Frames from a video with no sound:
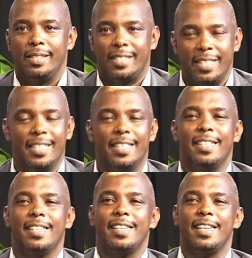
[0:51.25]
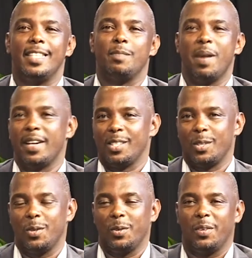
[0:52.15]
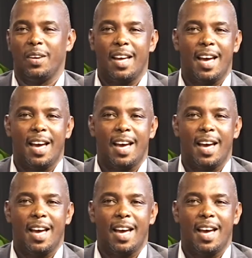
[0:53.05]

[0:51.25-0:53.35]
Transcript: See his banners go.